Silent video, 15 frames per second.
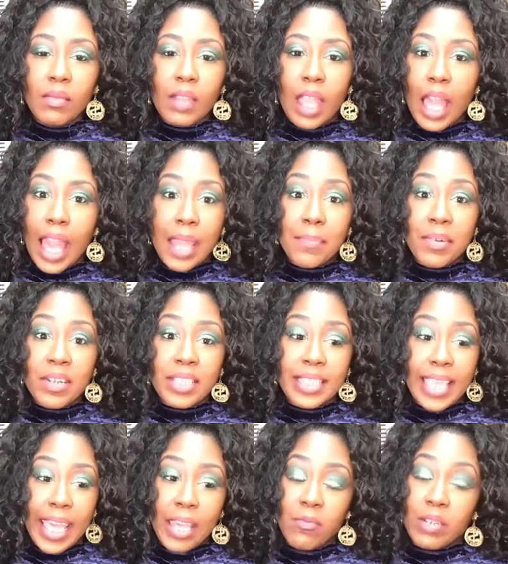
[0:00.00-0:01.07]
I per
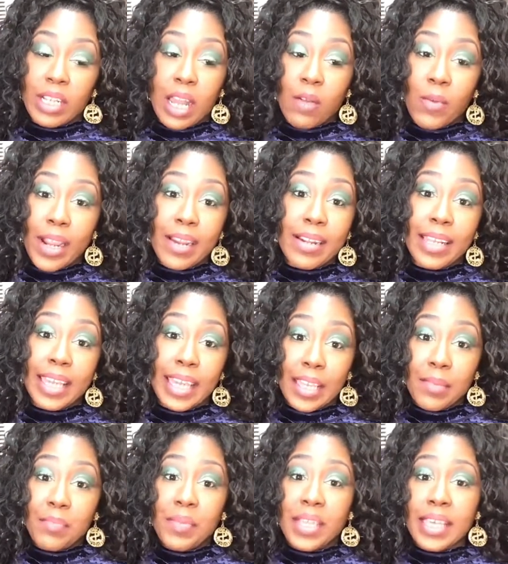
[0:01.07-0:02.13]
se would not wear it
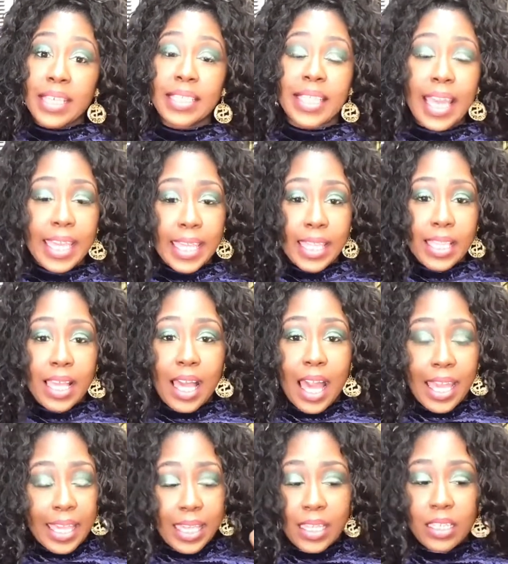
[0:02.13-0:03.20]
again because
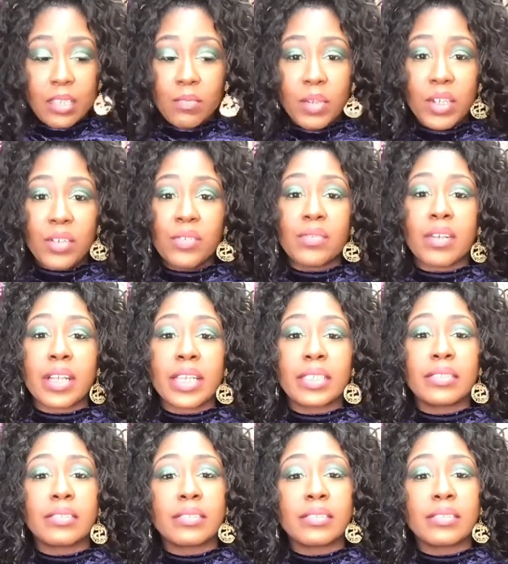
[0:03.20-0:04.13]
I couldn't maneuver it.